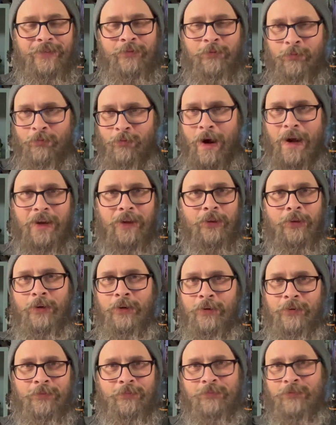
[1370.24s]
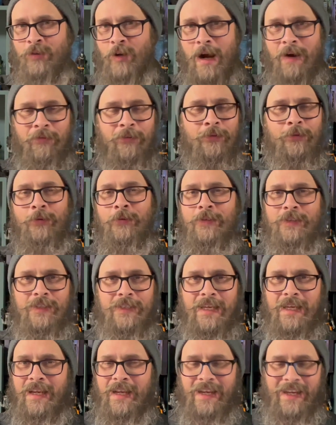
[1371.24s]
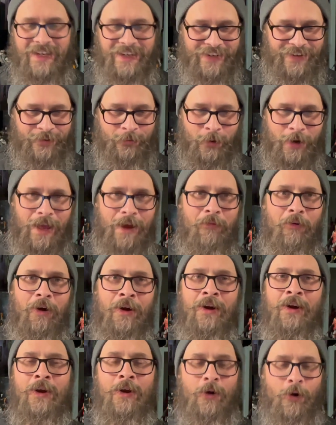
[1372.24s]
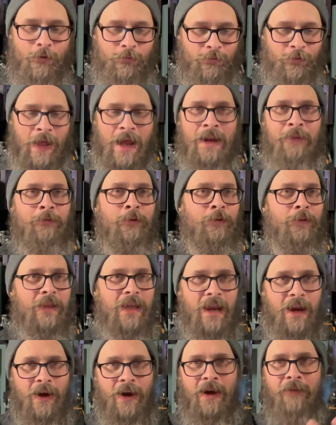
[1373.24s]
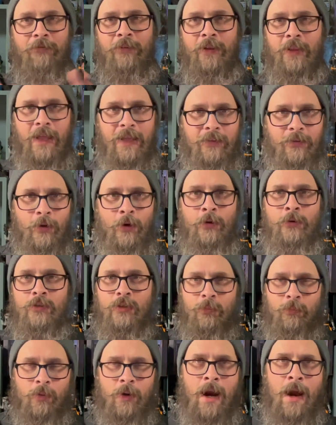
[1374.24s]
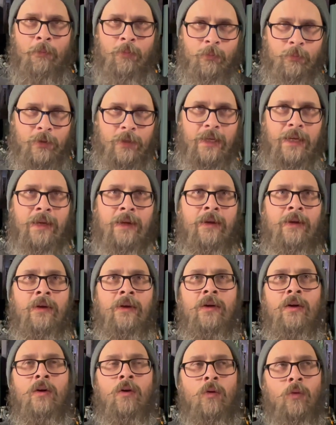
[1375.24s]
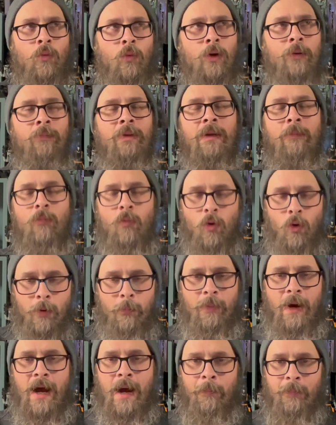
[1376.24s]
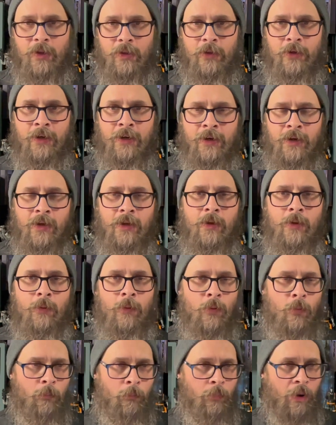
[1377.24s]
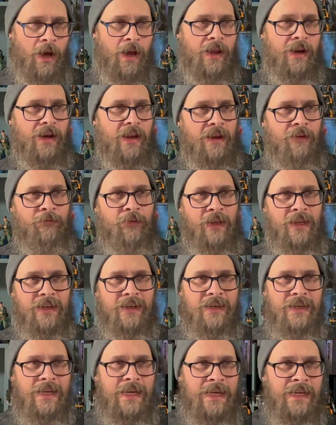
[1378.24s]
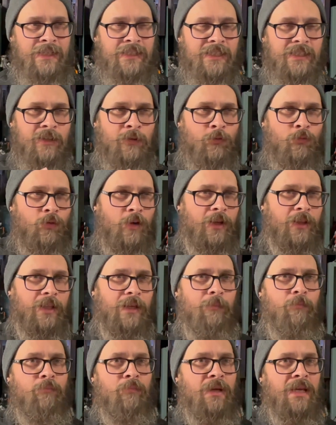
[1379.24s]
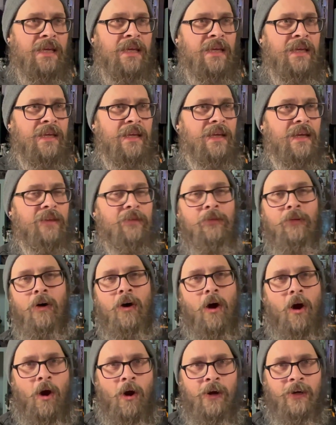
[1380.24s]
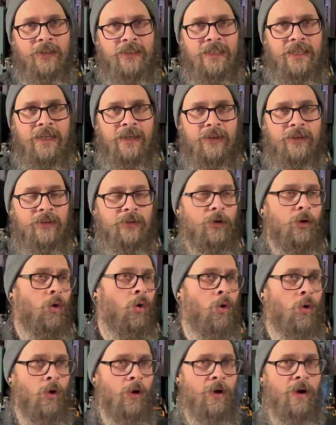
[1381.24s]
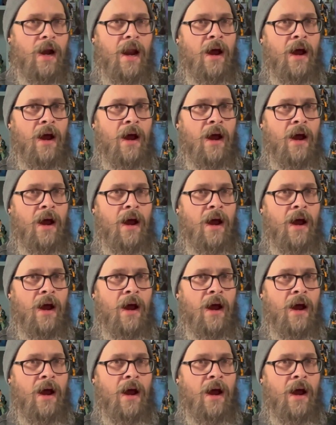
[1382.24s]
regular driving through the city or whatever, or flying through the air. I feel like those are probably would be more popular. But if it needs to really be in the Arctic or